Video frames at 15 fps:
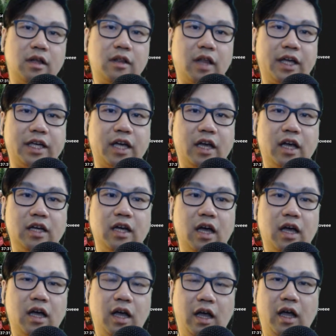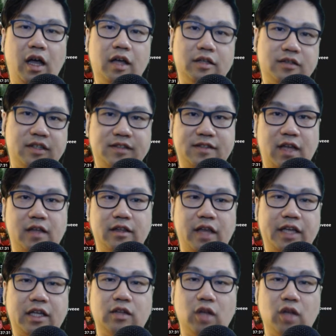like a